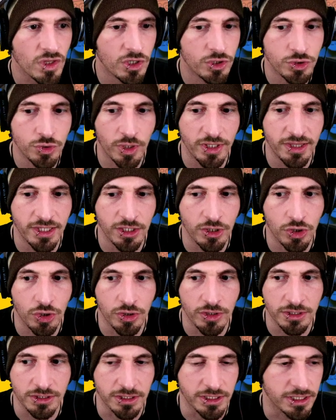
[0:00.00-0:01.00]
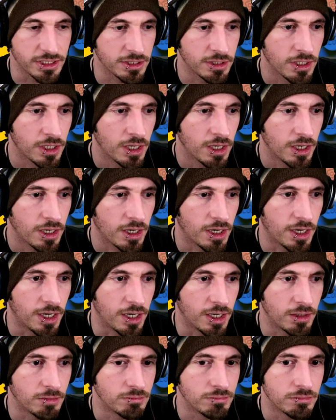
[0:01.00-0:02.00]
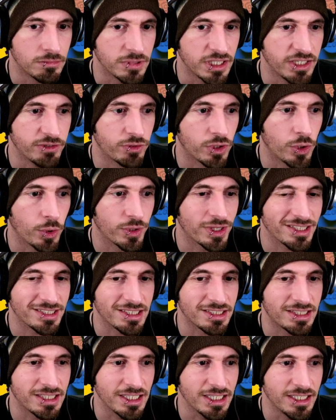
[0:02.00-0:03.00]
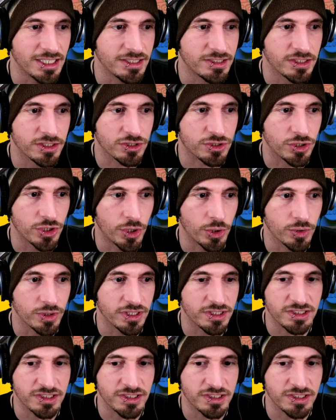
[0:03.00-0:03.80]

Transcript: So I think currently, even though this is the easiest node,